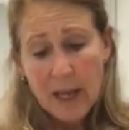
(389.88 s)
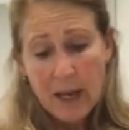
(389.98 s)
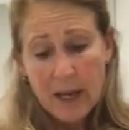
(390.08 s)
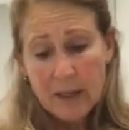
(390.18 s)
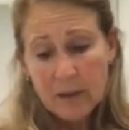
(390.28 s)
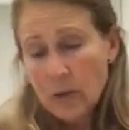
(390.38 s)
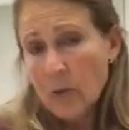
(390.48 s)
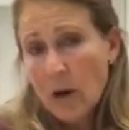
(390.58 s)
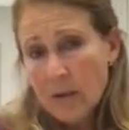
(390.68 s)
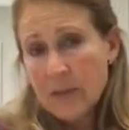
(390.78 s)
And you
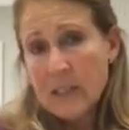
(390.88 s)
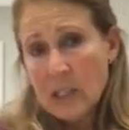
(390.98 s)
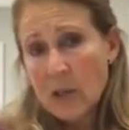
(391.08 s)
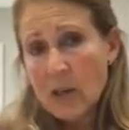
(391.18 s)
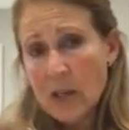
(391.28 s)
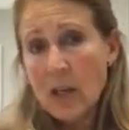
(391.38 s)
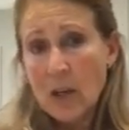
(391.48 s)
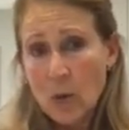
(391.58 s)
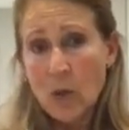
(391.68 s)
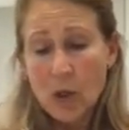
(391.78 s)
obviously
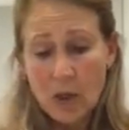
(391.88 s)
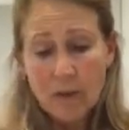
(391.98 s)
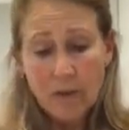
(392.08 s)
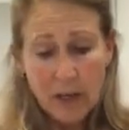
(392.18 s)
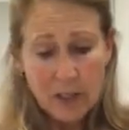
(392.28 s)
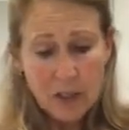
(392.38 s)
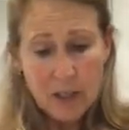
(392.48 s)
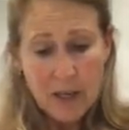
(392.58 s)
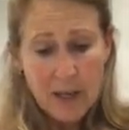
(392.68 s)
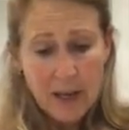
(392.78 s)
you could cook fresh.
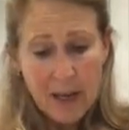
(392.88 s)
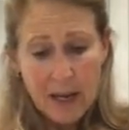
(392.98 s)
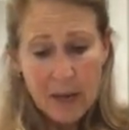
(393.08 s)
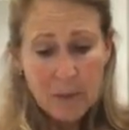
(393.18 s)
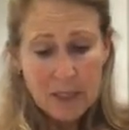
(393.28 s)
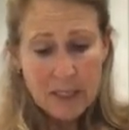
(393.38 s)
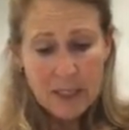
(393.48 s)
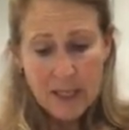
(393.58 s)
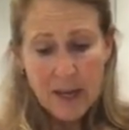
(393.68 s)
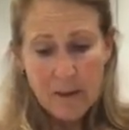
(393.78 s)
And I'm going to
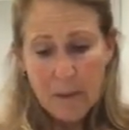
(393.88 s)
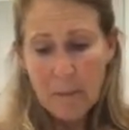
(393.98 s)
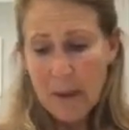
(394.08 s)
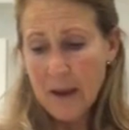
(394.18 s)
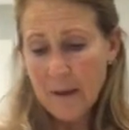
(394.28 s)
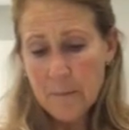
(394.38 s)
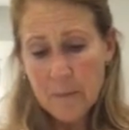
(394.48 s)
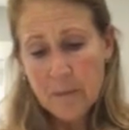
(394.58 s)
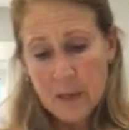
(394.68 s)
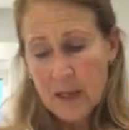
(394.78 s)
sit that in my pan.
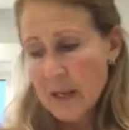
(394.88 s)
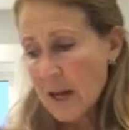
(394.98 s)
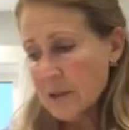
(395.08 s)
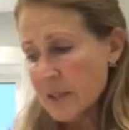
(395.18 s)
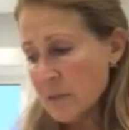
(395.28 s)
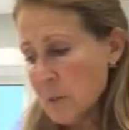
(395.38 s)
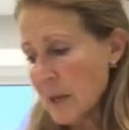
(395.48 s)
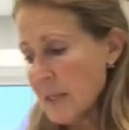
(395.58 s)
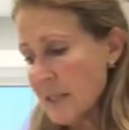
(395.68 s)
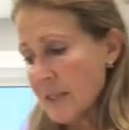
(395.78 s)
Now, some
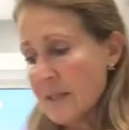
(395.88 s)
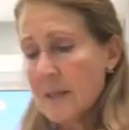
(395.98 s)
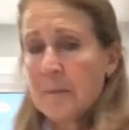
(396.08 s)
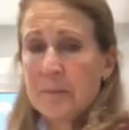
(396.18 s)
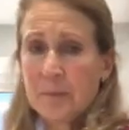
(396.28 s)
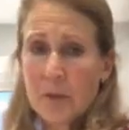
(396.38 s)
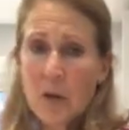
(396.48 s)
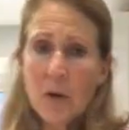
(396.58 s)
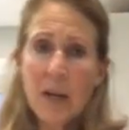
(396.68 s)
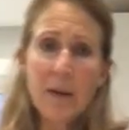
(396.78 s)
spices.
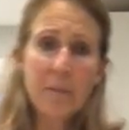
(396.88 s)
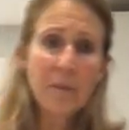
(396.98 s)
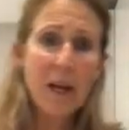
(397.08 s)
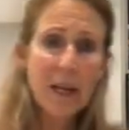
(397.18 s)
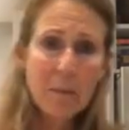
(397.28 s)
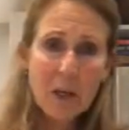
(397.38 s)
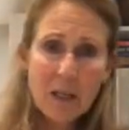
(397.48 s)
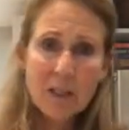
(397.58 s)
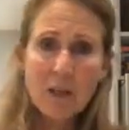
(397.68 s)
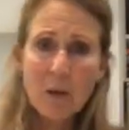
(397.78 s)
Okay, I am not
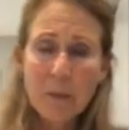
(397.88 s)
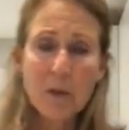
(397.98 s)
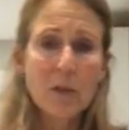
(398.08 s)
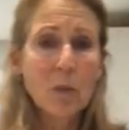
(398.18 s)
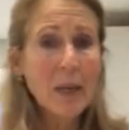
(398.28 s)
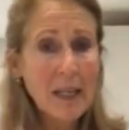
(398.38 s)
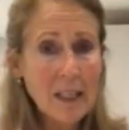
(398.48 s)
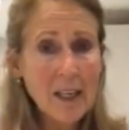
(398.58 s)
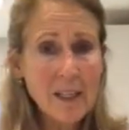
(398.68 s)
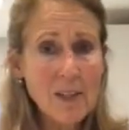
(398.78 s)
a salt person. We get a
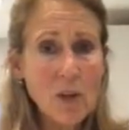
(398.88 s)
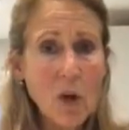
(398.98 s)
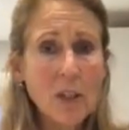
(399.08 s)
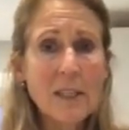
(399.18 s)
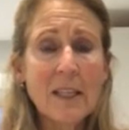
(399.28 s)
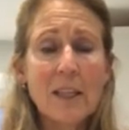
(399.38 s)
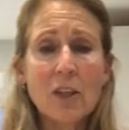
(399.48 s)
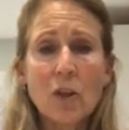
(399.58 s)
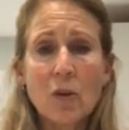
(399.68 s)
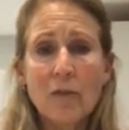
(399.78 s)
lot of salt in
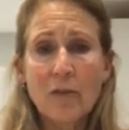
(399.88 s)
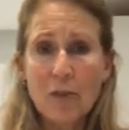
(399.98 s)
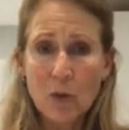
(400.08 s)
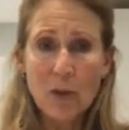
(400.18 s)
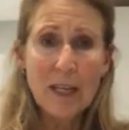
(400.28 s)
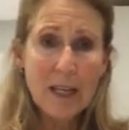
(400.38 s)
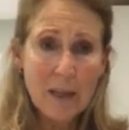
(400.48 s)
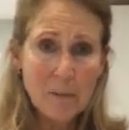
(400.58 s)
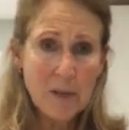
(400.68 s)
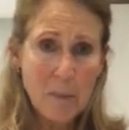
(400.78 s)
your food that
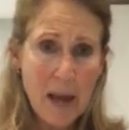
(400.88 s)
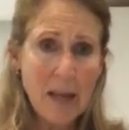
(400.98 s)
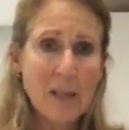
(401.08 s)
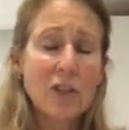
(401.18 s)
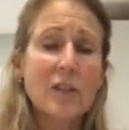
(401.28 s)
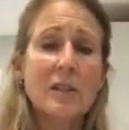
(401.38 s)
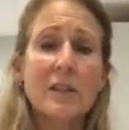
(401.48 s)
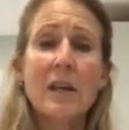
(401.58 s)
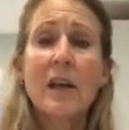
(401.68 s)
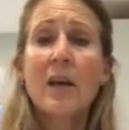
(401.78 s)
comes in
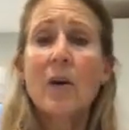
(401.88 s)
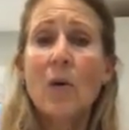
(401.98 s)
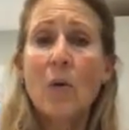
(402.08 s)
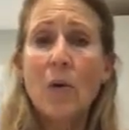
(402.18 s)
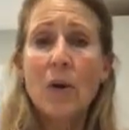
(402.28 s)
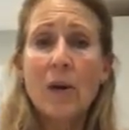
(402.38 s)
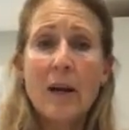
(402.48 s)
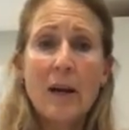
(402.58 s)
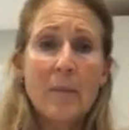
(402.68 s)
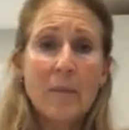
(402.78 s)
packages or
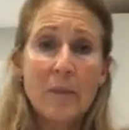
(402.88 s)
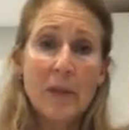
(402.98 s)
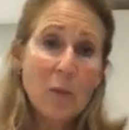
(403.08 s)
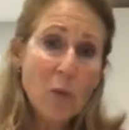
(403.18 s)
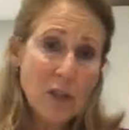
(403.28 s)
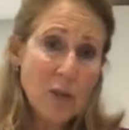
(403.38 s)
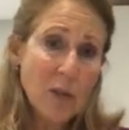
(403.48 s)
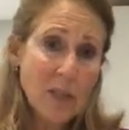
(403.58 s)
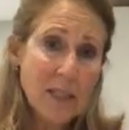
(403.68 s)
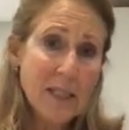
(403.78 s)
in
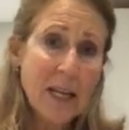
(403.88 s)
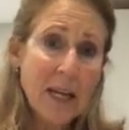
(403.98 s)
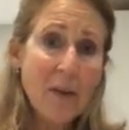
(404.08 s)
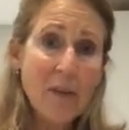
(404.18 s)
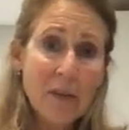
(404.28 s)
restaurants and takeout.